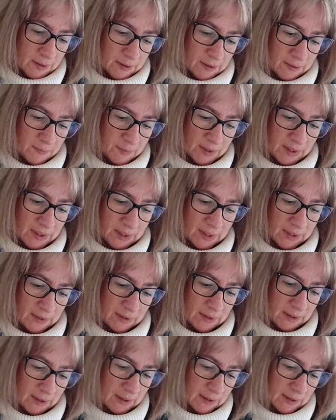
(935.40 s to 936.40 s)
We're getting there.
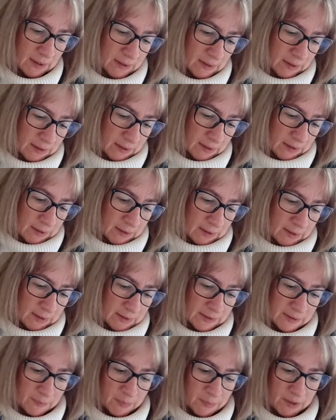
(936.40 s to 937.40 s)

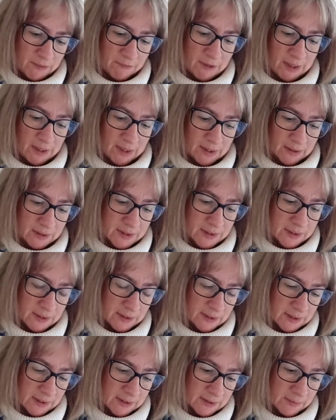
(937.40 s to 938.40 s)
It's a bit reluctant,
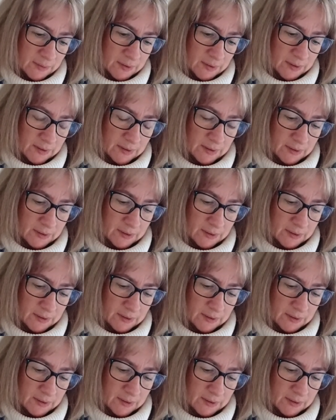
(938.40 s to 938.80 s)
this one.